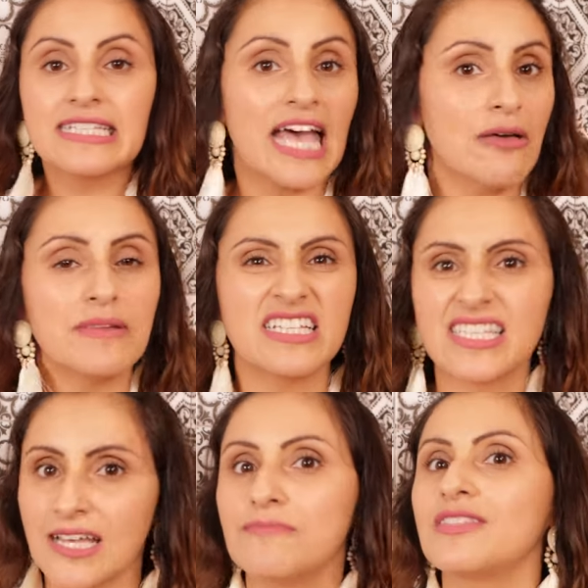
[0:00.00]
Tell me
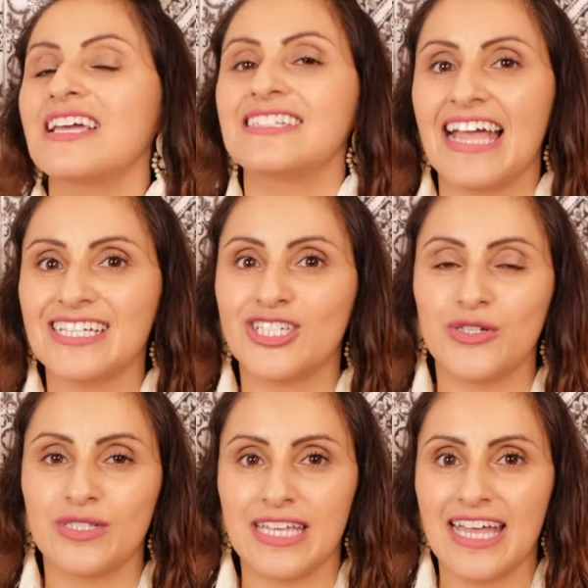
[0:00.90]
something that
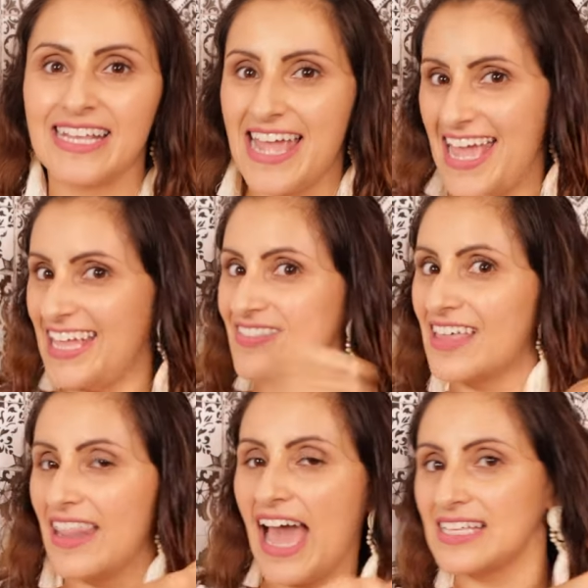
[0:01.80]
you did in the
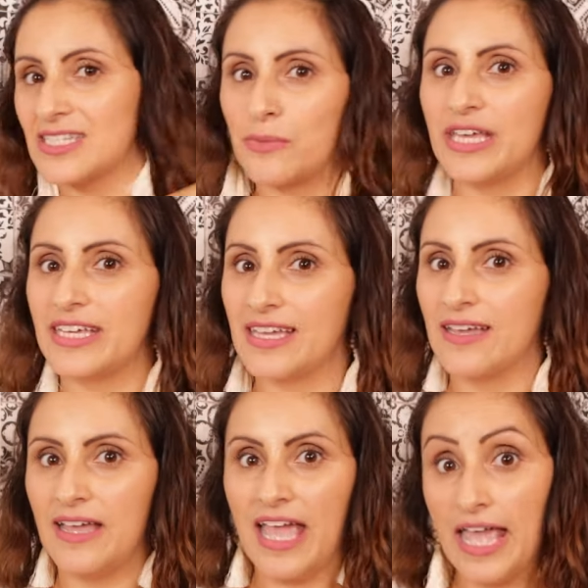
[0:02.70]
last week.
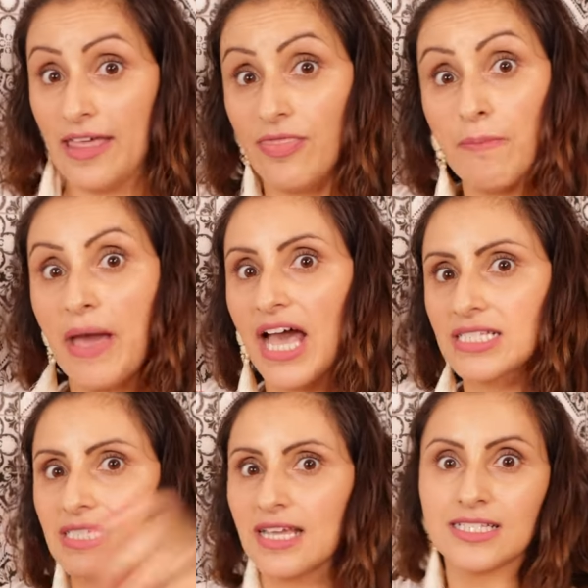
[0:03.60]
In the
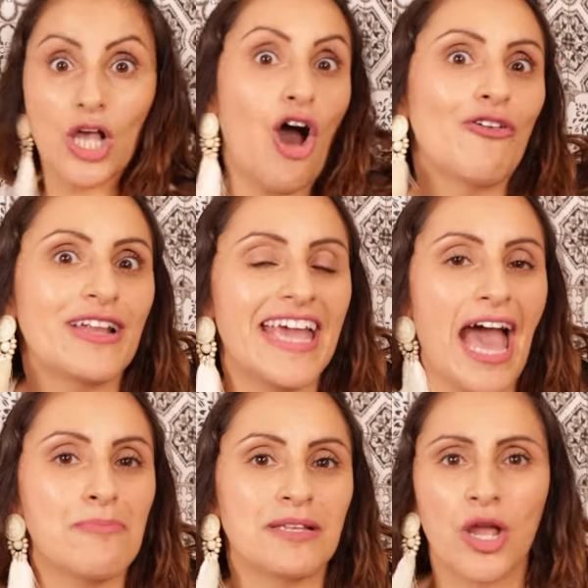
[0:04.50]
past, it's already
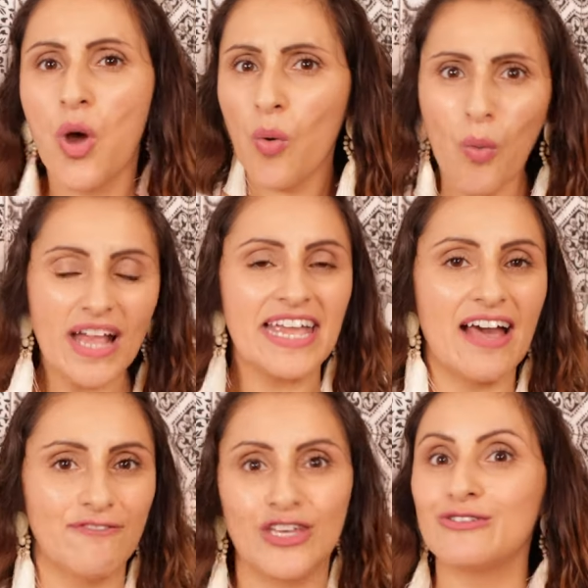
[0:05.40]
happened. What
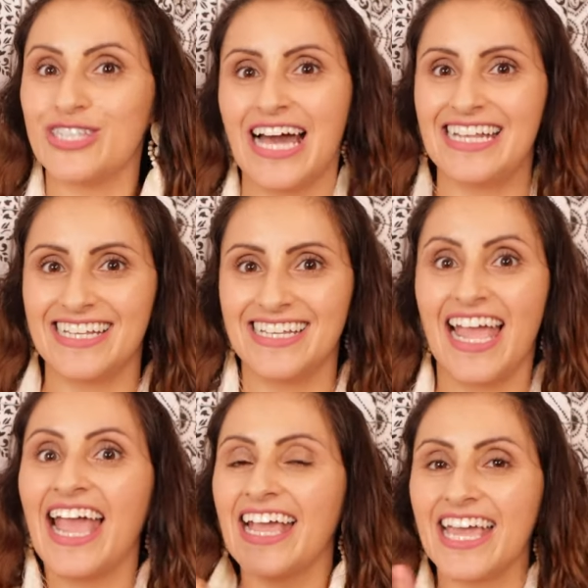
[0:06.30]
have you done?
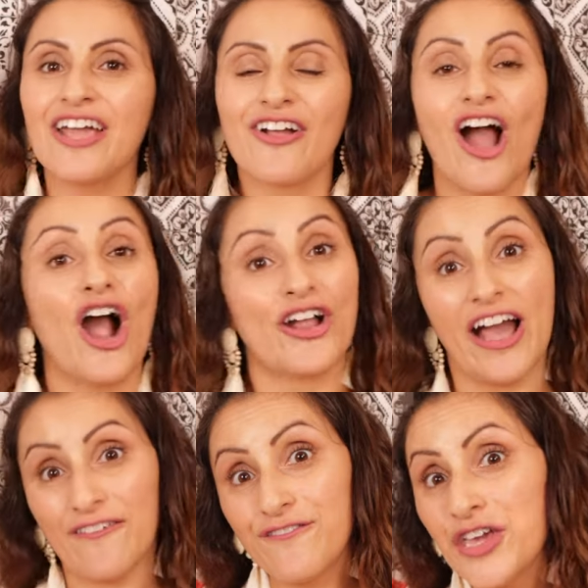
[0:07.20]
Here are
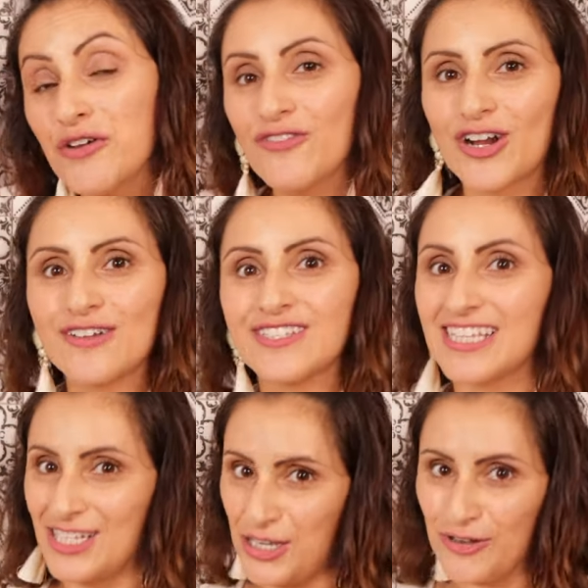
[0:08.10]
a few verbs
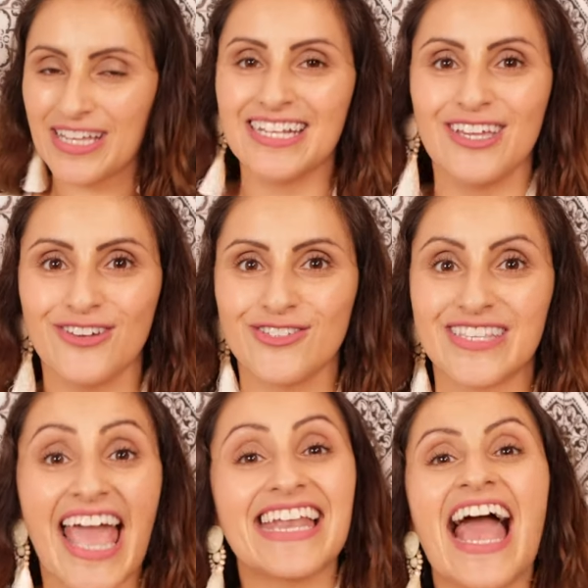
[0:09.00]
that you can use,
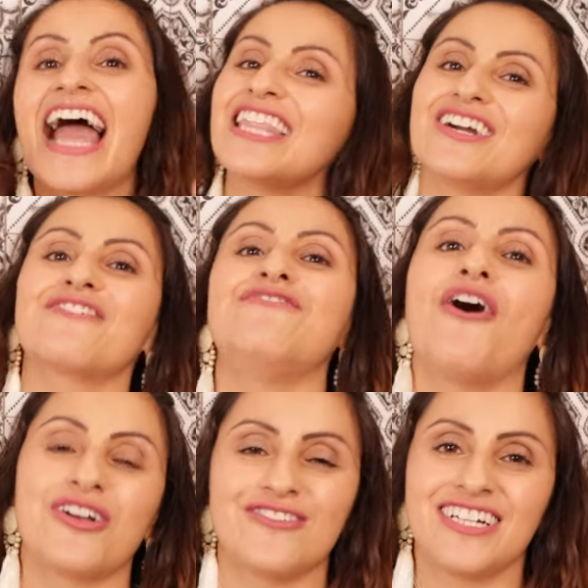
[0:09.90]
and I
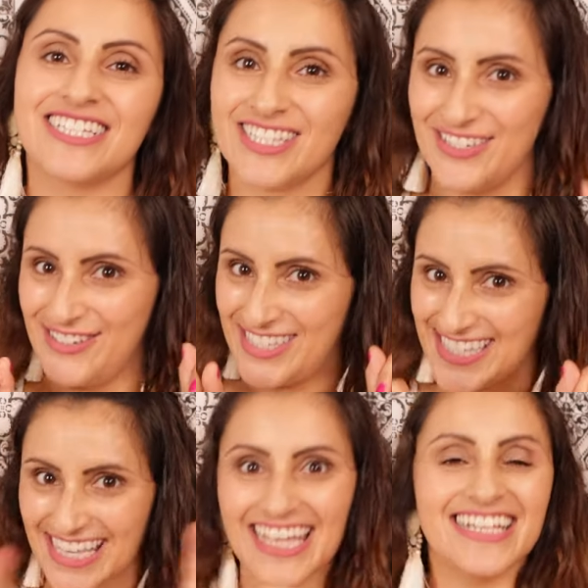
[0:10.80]
look forward to
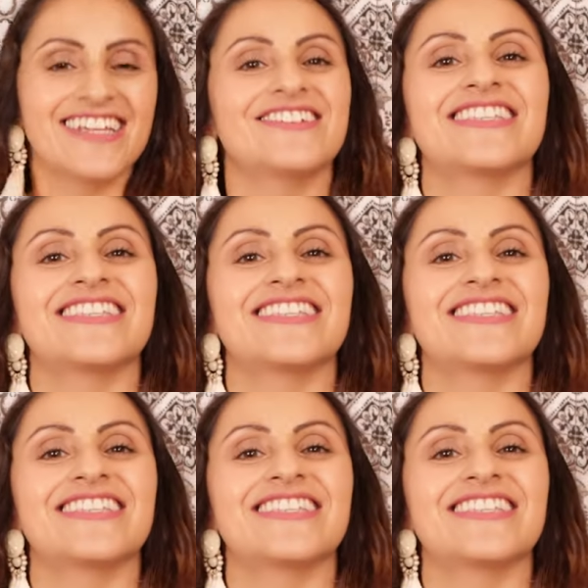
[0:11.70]
seeing your